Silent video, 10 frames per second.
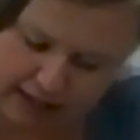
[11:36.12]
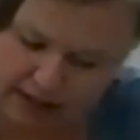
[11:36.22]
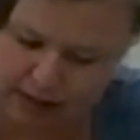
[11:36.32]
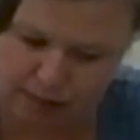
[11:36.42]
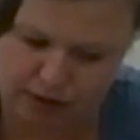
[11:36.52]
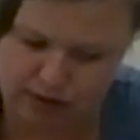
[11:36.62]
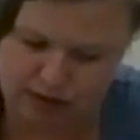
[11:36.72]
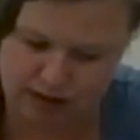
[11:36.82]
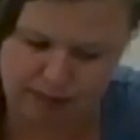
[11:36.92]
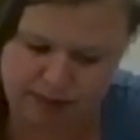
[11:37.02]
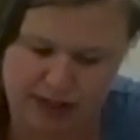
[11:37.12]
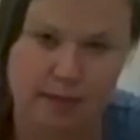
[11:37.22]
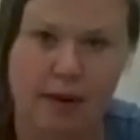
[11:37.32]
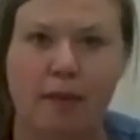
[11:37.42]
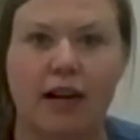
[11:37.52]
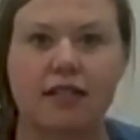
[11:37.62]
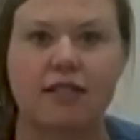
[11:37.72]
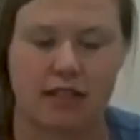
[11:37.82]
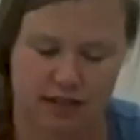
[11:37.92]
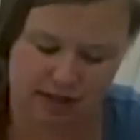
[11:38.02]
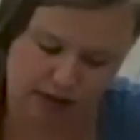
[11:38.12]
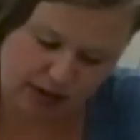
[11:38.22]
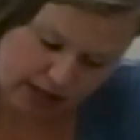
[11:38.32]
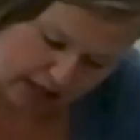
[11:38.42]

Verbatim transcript: in some, some some capacity, so